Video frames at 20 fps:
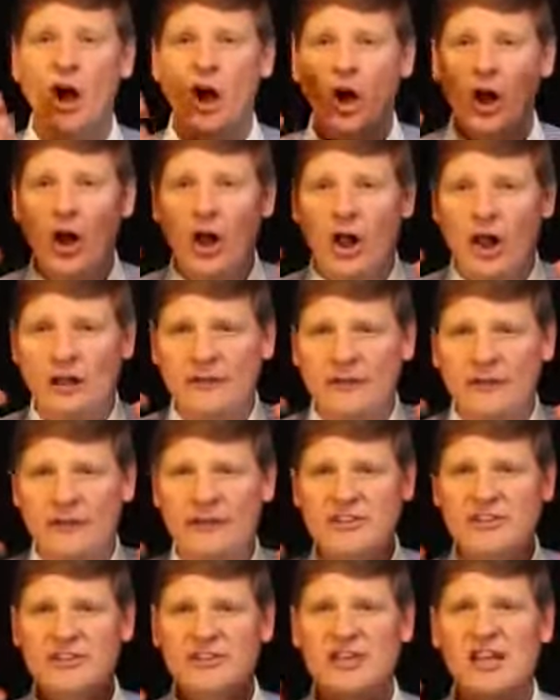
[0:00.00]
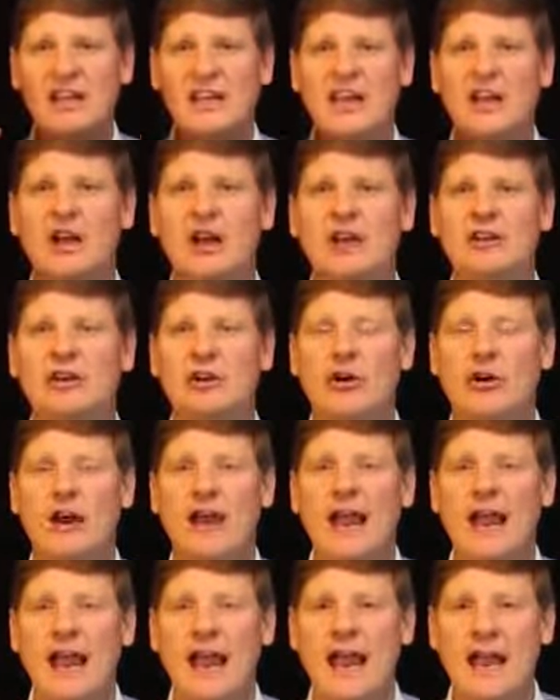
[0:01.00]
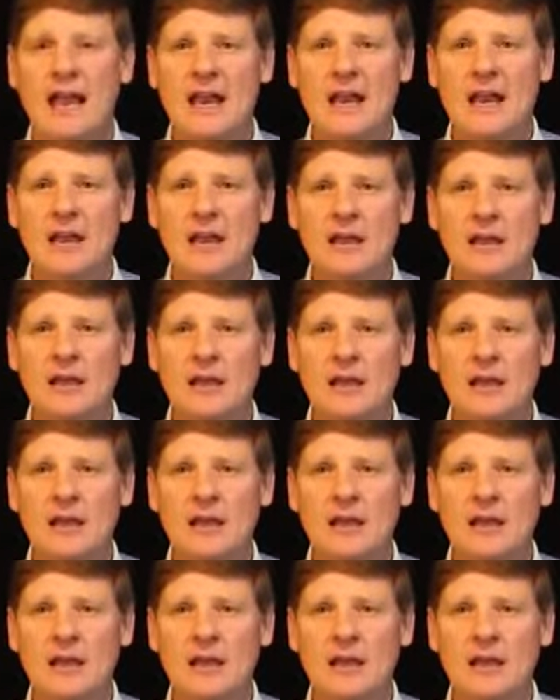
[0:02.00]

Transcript: all of the skin on your head